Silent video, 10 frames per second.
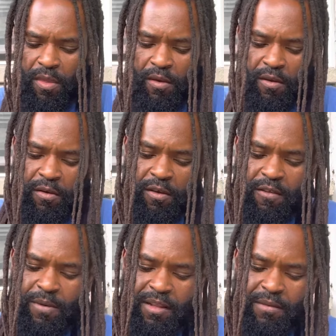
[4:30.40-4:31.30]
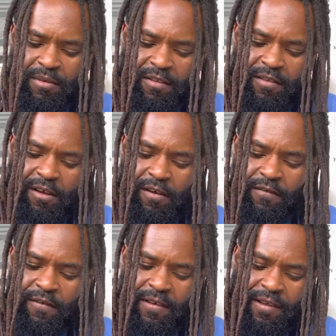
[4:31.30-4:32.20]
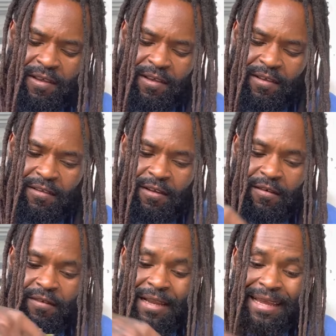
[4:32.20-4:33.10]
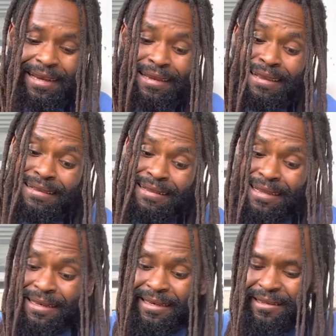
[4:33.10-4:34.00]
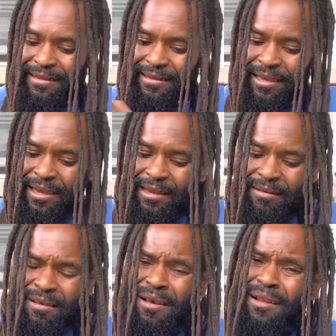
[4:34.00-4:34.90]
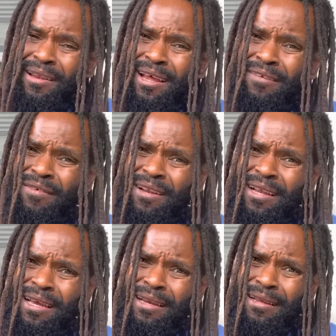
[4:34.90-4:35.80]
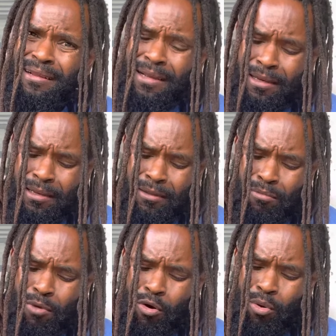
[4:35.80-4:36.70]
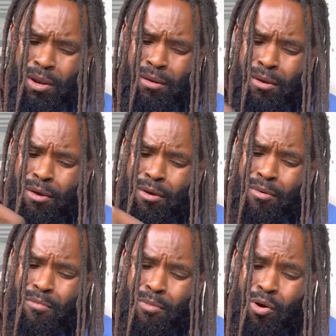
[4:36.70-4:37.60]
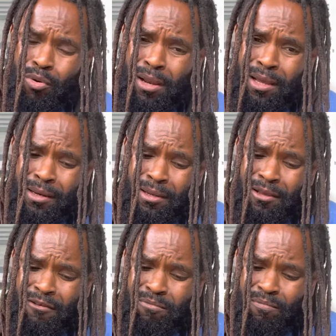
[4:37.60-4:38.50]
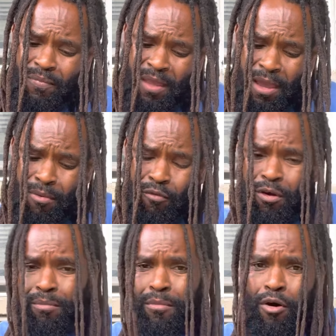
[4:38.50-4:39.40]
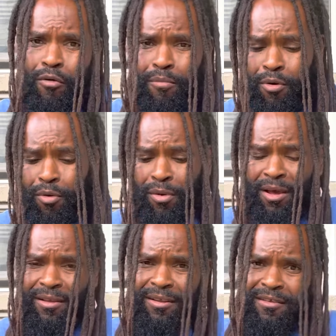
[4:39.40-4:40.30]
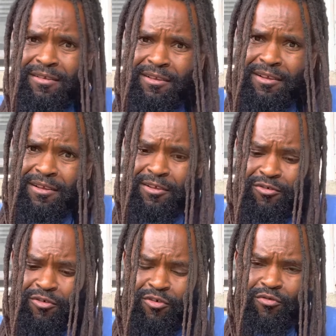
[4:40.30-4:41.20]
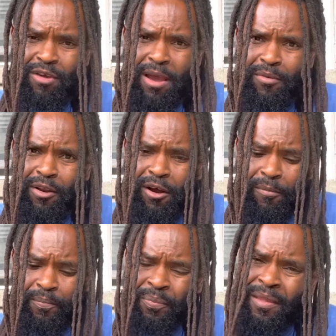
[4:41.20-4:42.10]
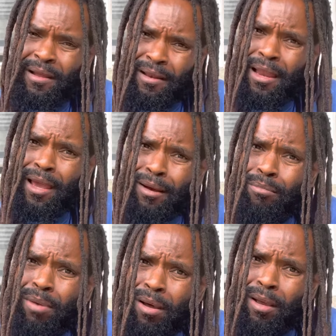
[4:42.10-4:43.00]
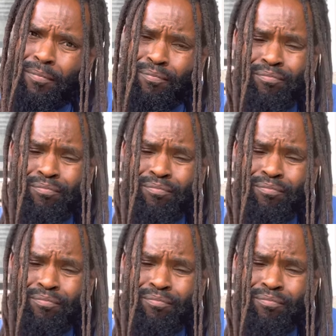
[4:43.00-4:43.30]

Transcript: You know, it's about to be stuff, stuff like this, like this, and not even like this, like this, mowing more like this, like with more, more like this, and, and then you just wrap it up like a blunt.